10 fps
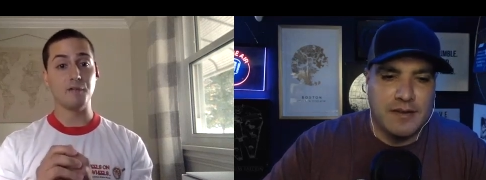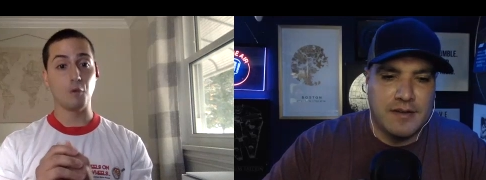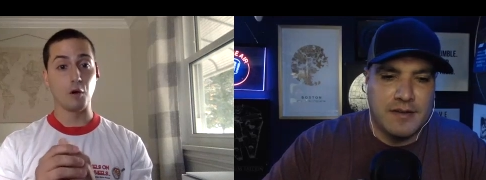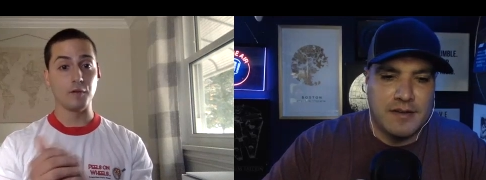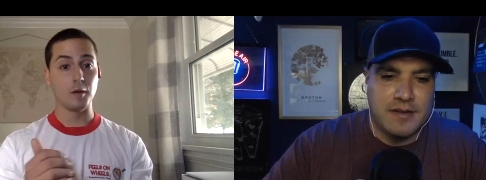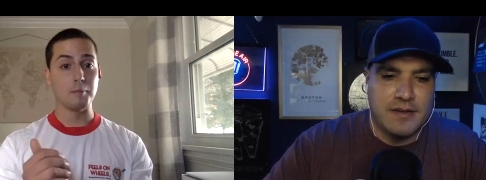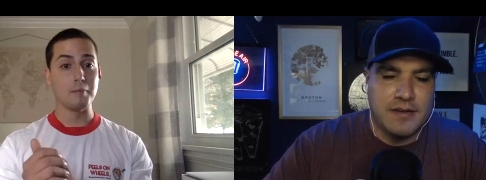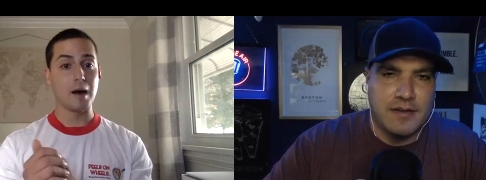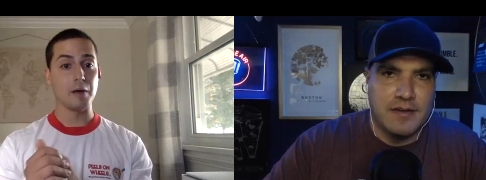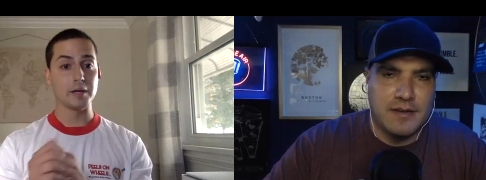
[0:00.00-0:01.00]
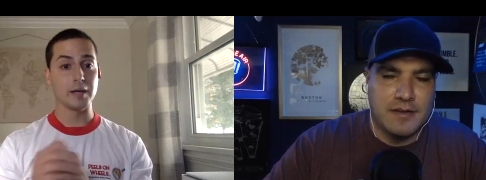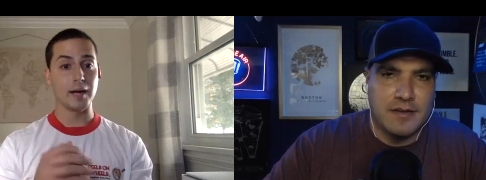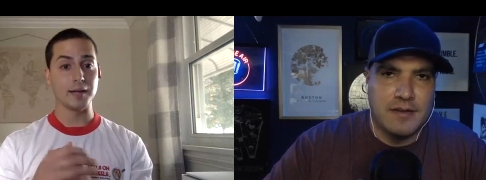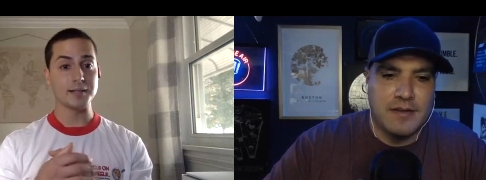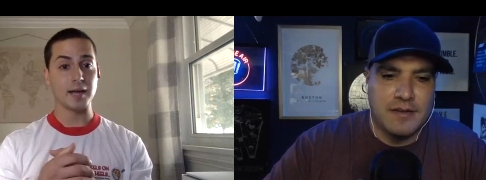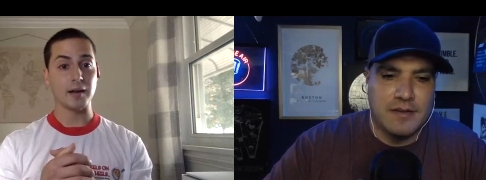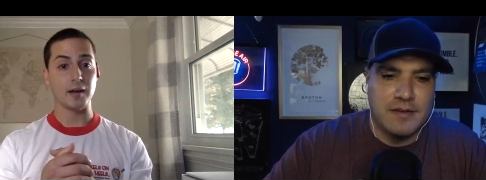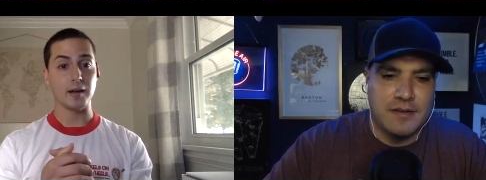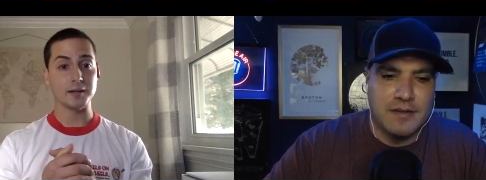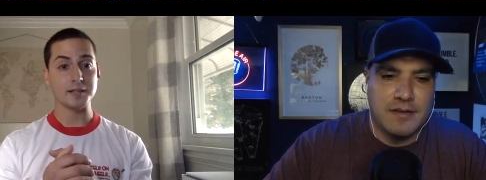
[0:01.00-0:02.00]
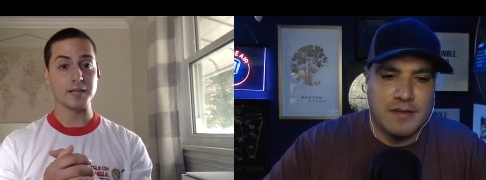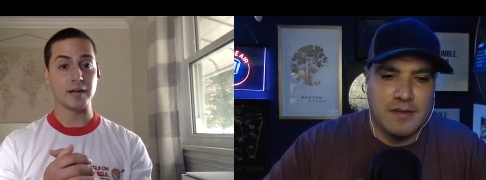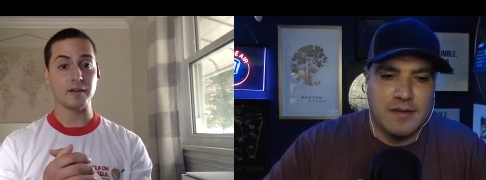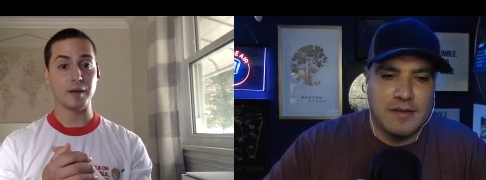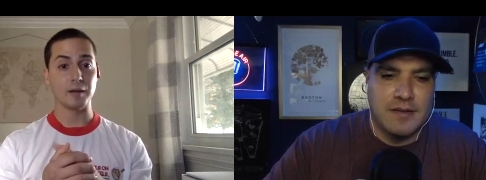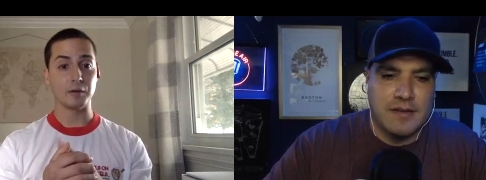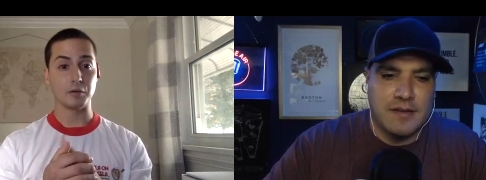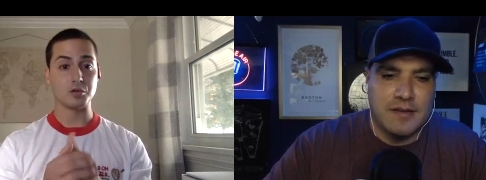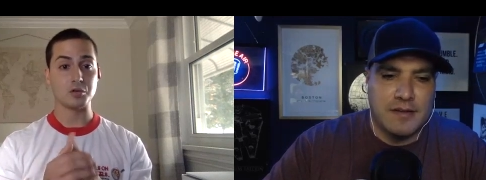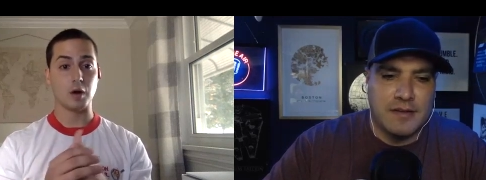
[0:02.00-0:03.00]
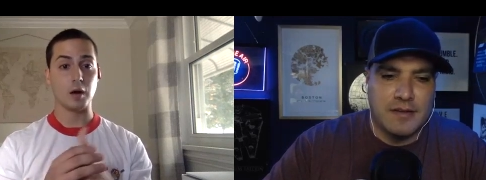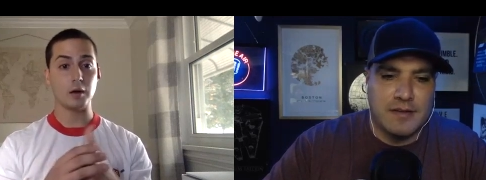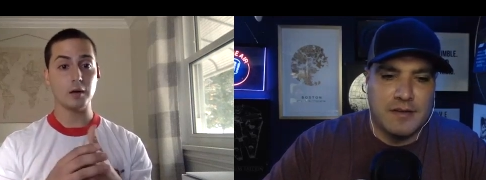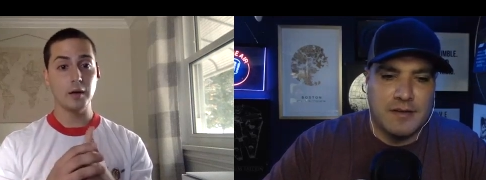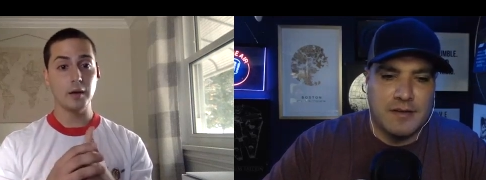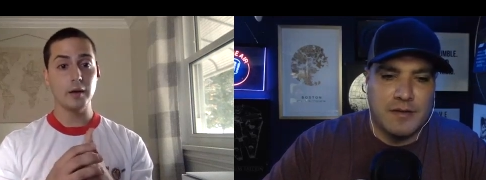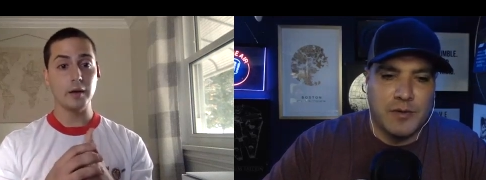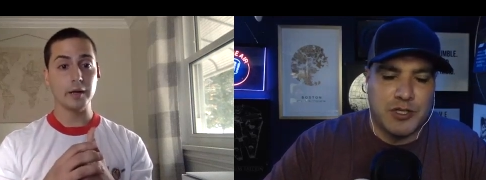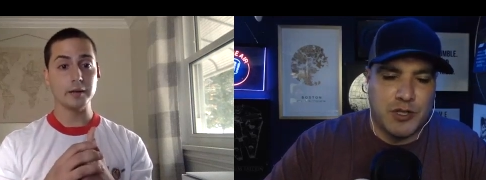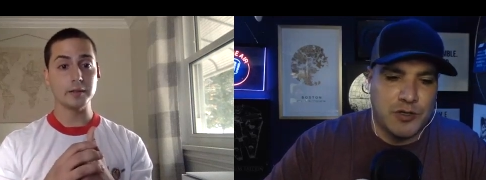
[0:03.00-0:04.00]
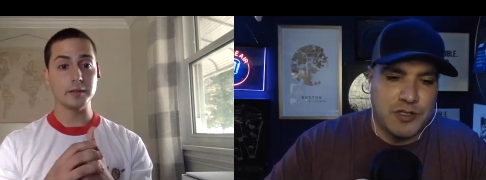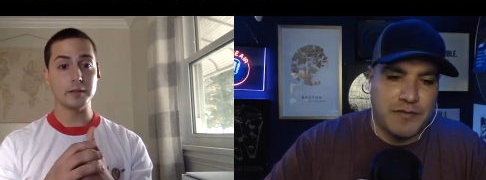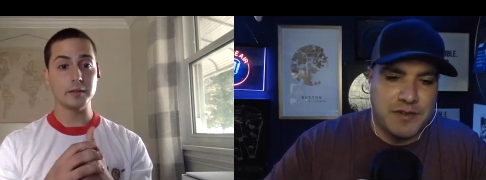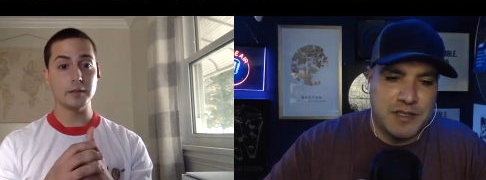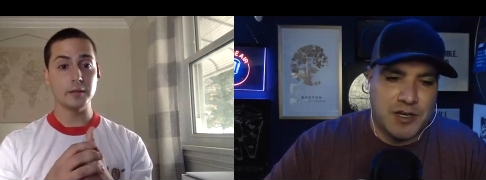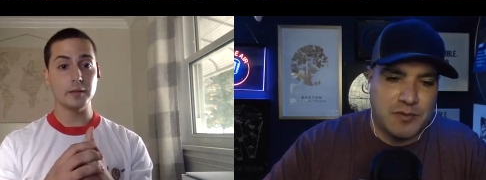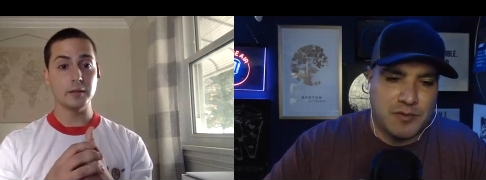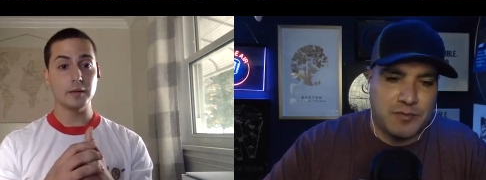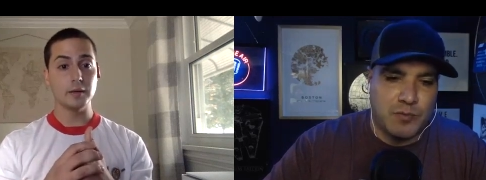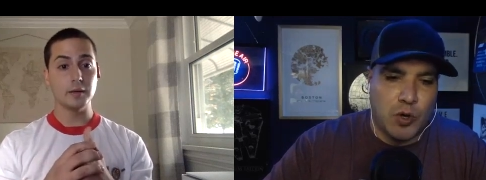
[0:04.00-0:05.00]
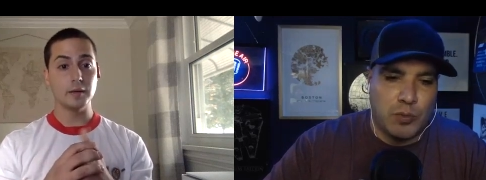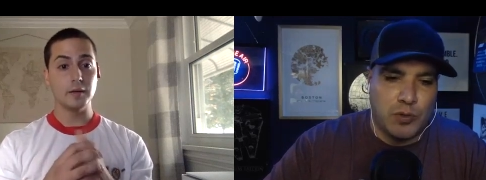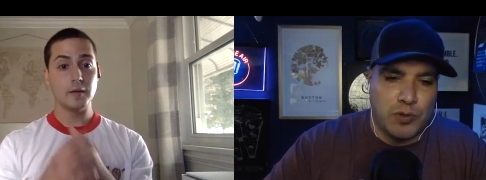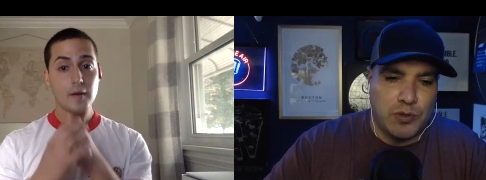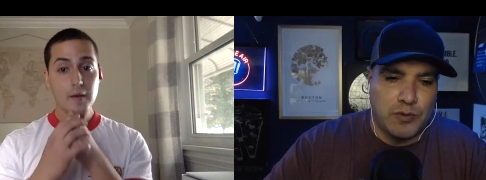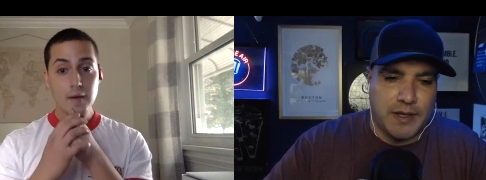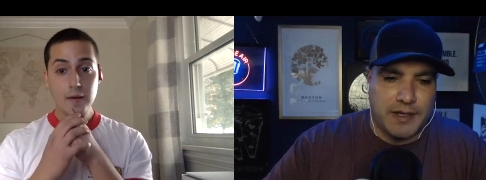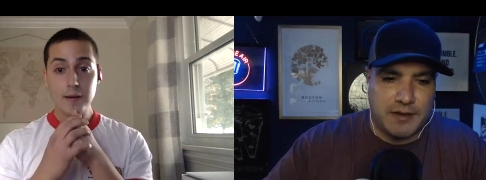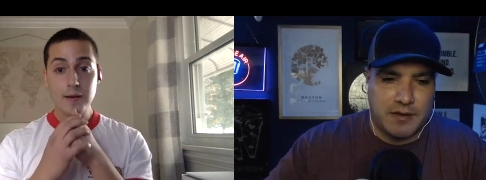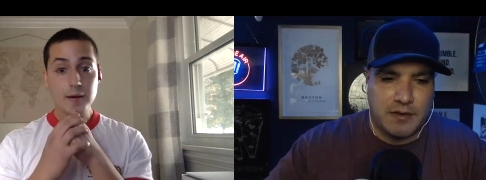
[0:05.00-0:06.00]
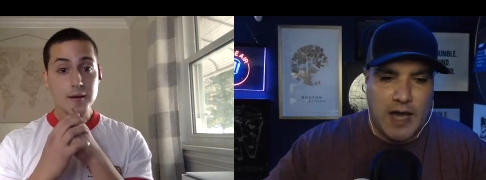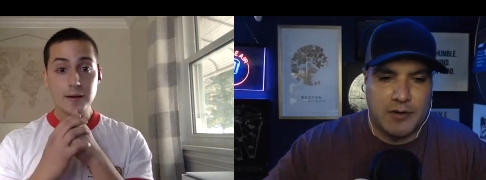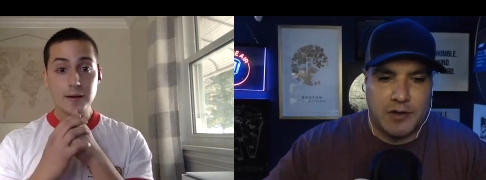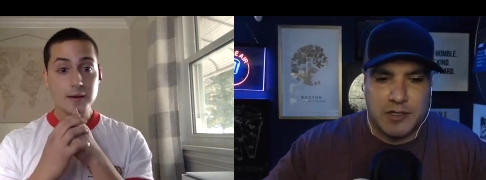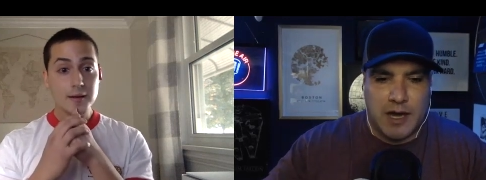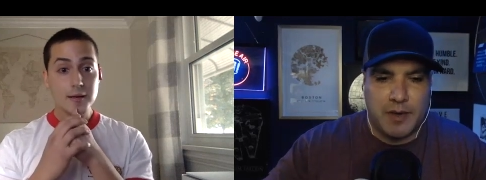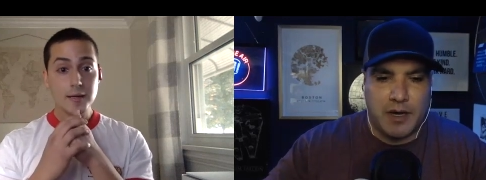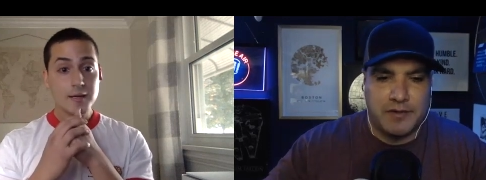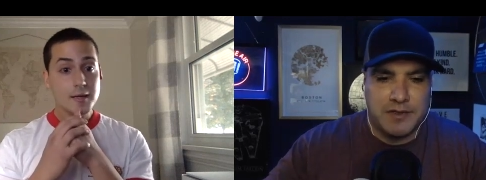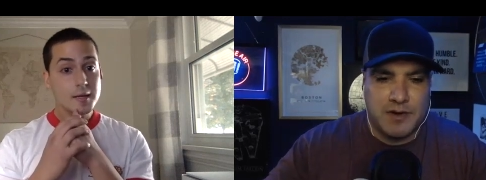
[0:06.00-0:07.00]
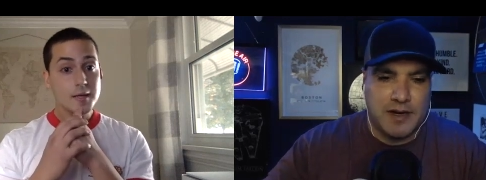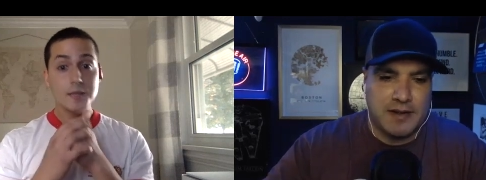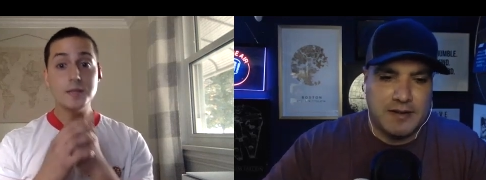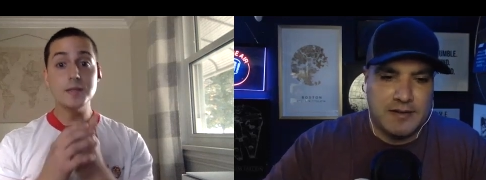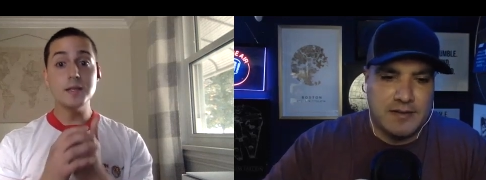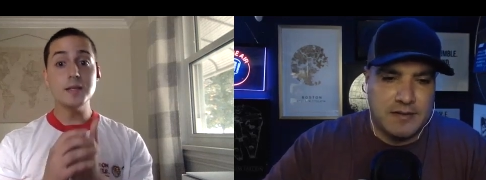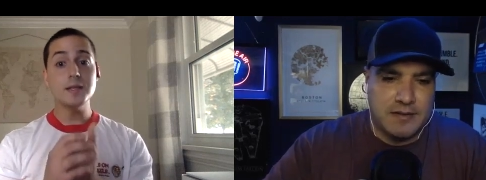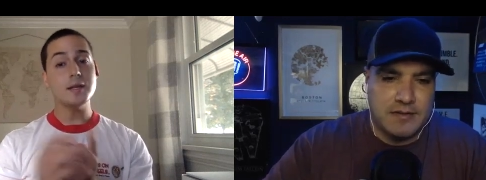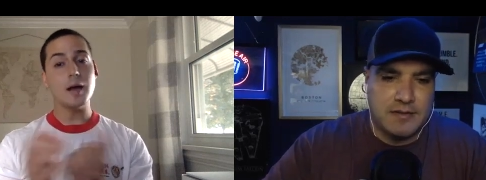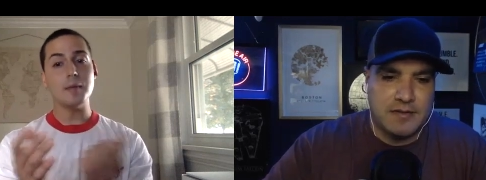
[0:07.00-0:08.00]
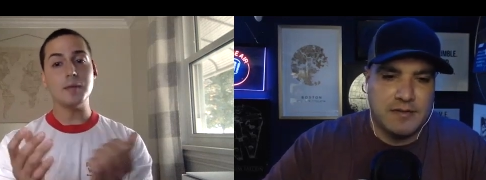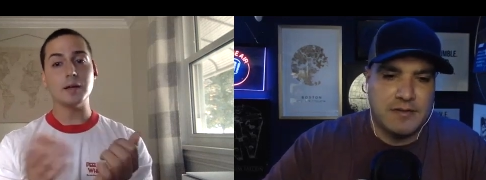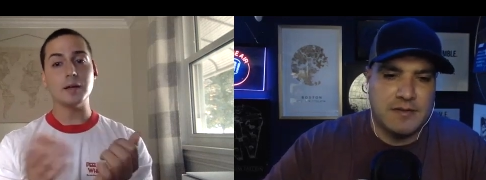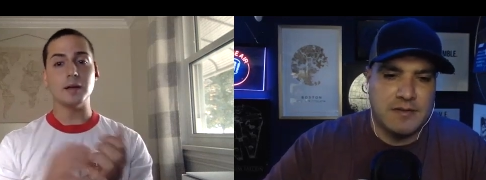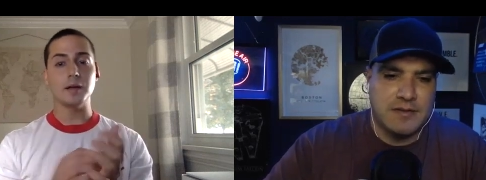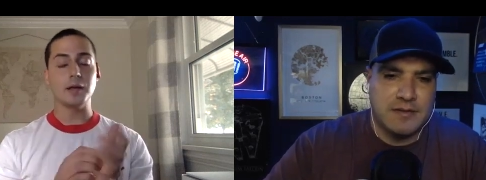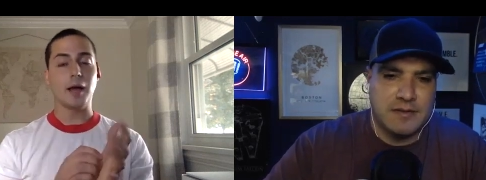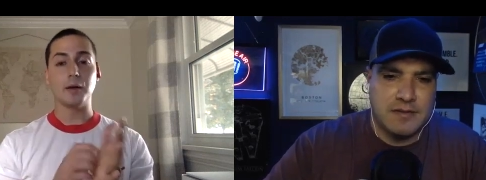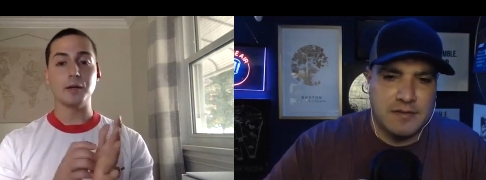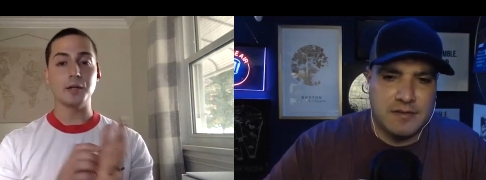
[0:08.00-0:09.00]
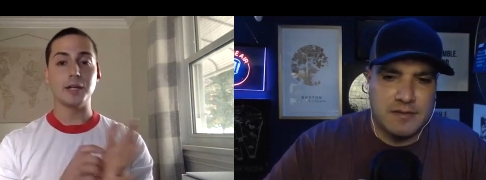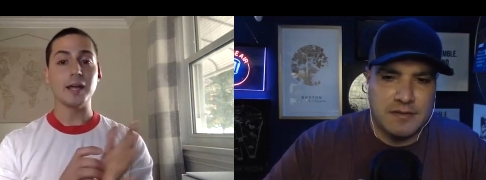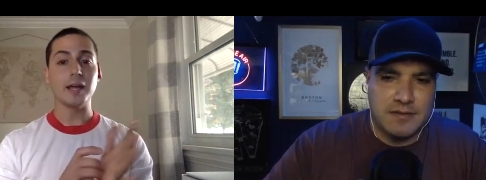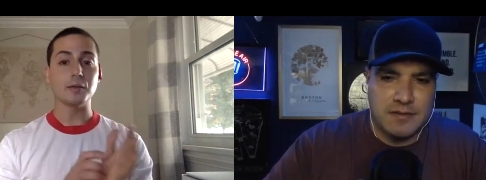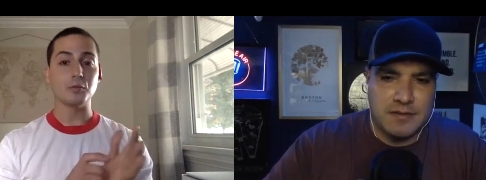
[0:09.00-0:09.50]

Speaker 1: four of them mounted on side on the side of my little truck
Speaker 2: which those ovens are mobile like countertop ovens right
Speaker 1: i mean I, you can't